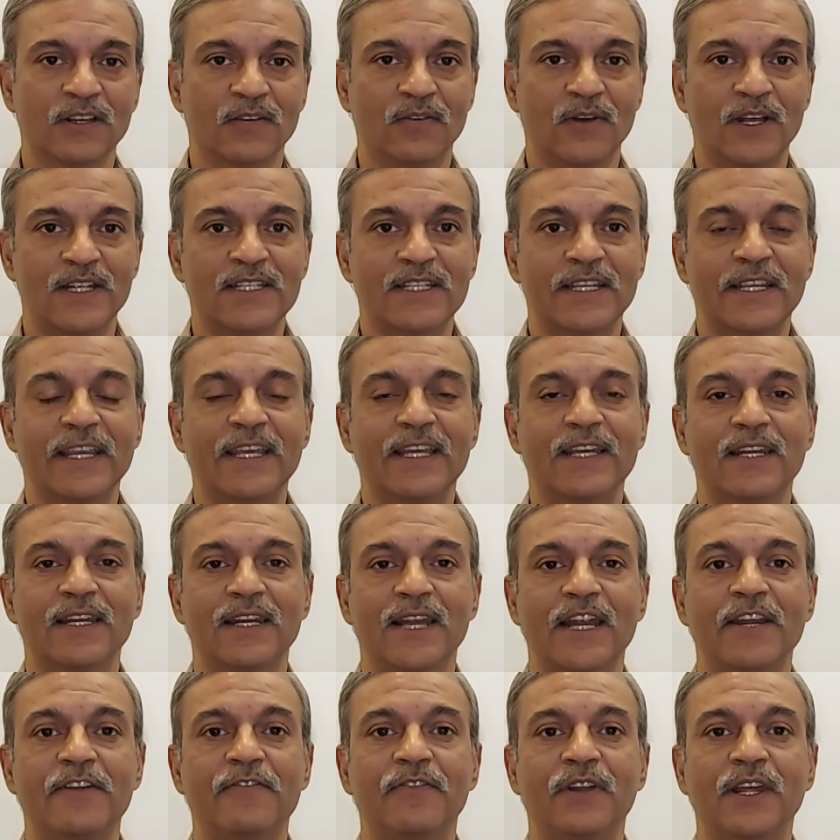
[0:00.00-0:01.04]
once again a
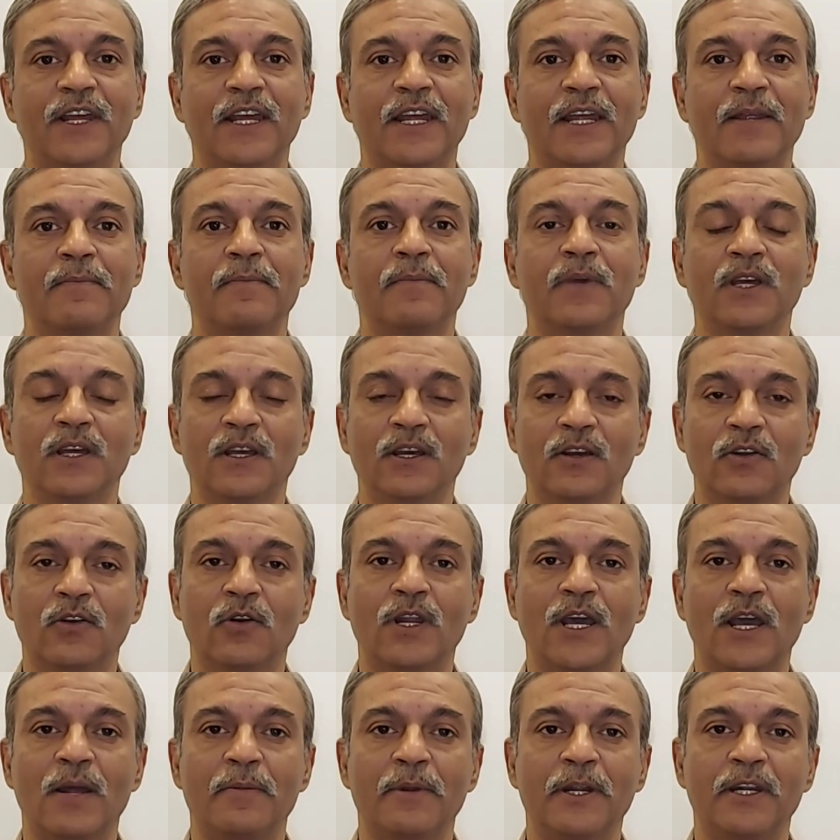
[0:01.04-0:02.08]
lifetime
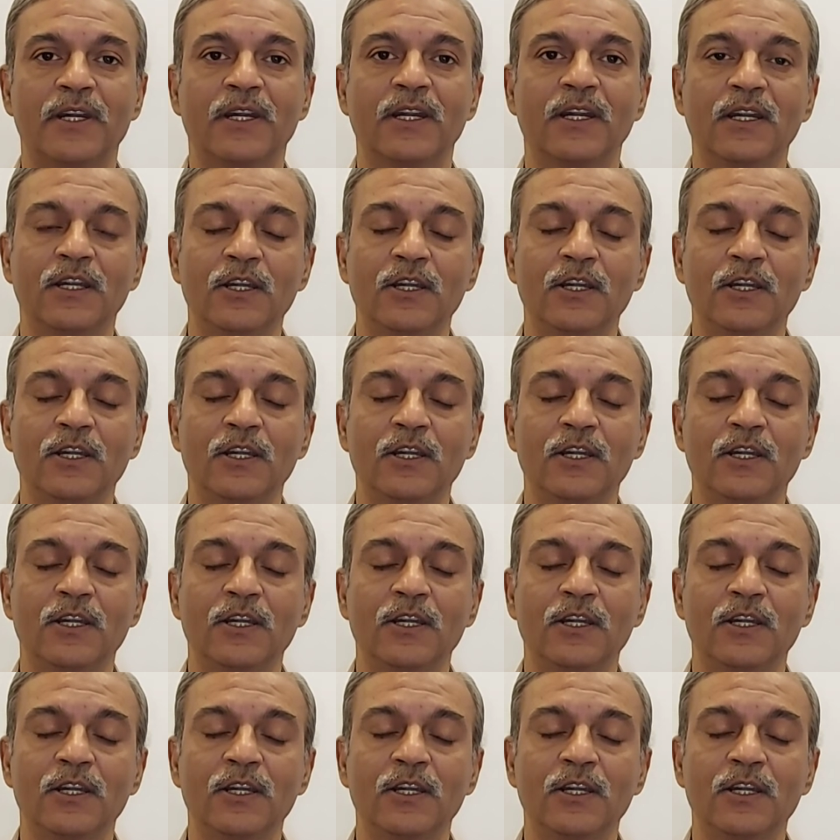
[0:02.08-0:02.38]
good habit